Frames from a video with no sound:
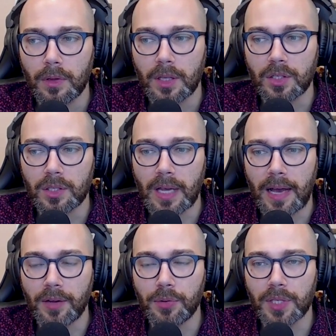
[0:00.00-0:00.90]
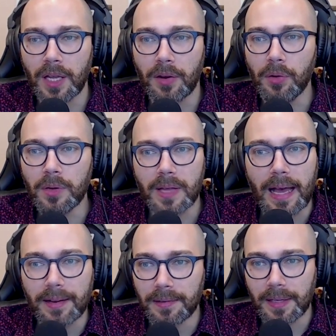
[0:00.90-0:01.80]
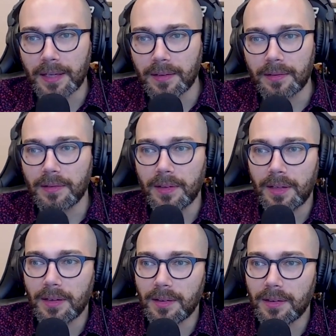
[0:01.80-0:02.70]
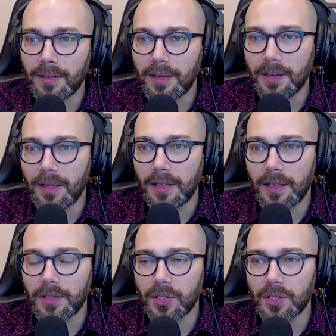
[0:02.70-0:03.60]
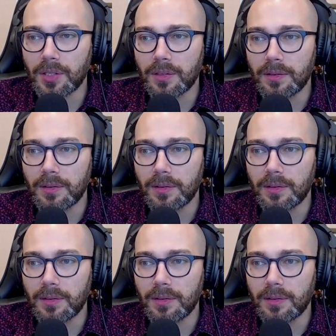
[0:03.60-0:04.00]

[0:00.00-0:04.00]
it's, how do you say no to that? Like, it's